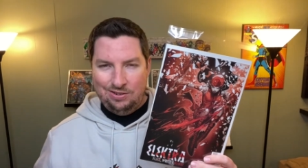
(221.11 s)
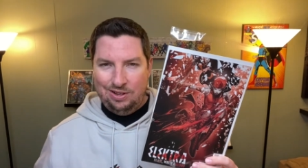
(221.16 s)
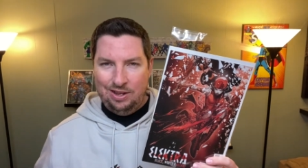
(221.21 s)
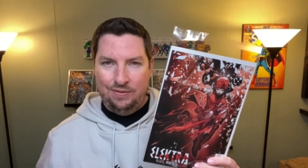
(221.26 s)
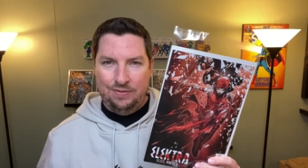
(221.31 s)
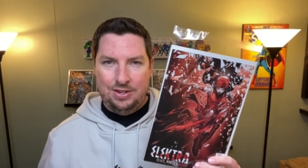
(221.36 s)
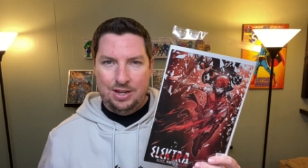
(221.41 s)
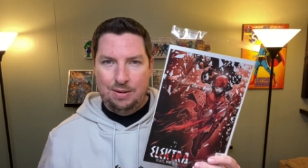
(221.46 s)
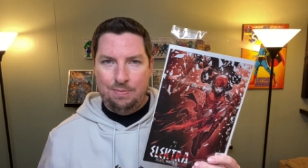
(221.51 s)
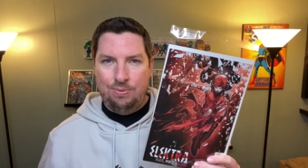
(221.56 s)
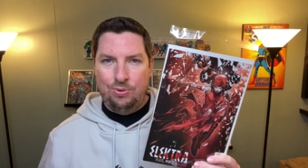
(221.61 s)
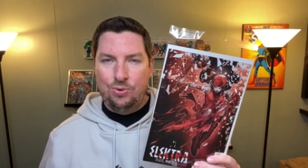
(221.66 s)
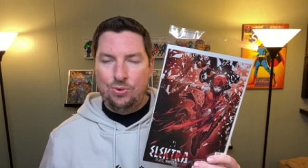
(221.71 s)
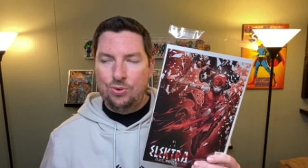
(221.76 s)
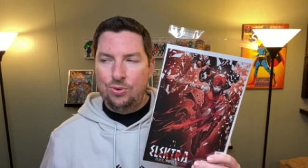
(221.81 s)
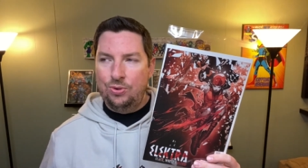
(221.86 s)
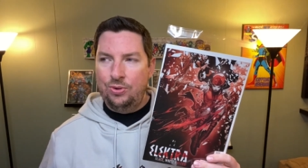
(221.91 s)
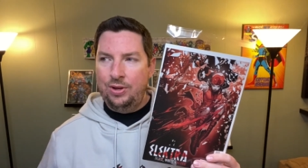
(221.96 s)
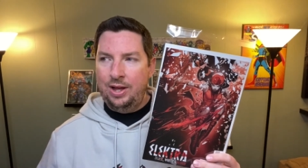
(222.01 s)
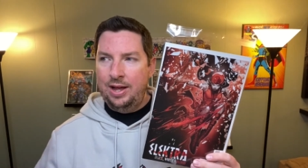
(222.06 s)
love
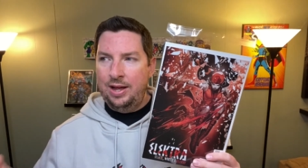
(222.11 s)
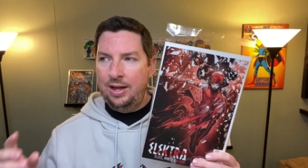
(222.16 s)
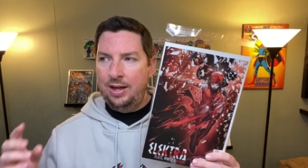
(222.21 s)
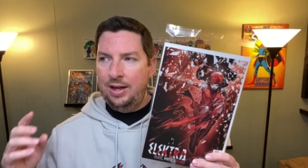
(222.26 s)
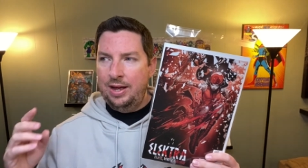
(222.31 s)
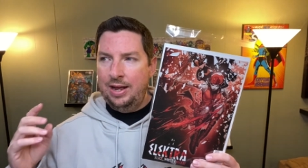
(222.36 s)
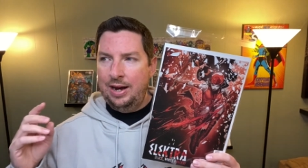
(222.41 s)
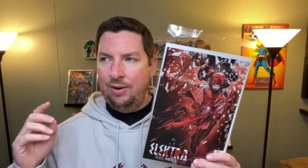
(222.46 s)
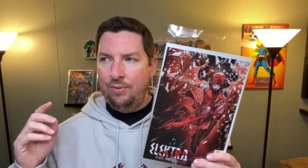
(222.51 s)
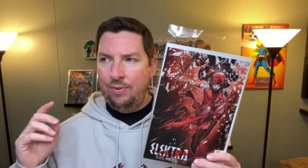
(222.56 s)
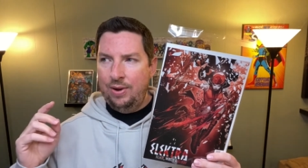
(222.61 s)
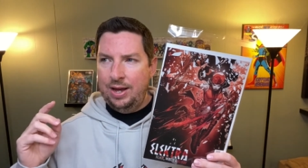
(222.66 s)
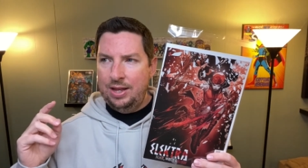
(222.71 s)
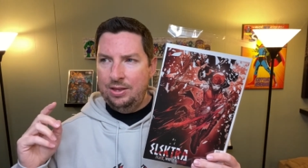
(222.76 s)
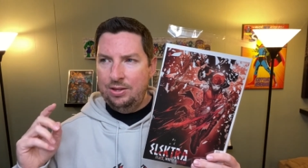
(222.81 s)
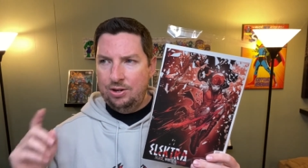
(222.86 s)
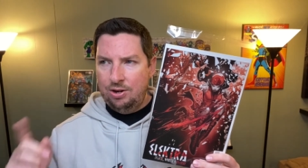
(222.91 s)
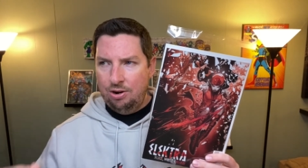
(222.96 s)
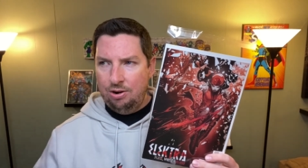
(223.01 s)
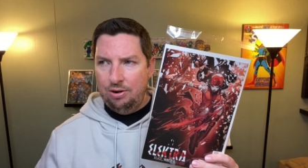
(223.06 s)
Deadpool, and I read
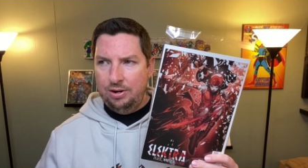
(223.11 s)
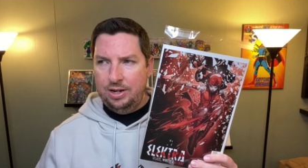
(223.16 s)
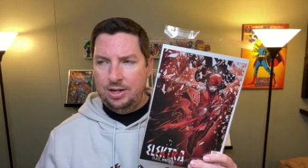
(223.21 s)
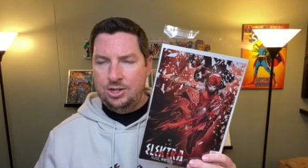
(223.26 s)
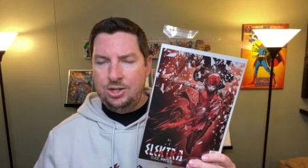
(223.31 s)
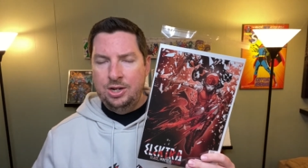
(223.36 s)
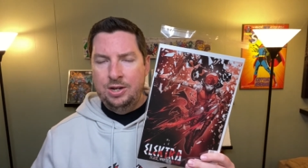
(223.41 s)
the Carnage,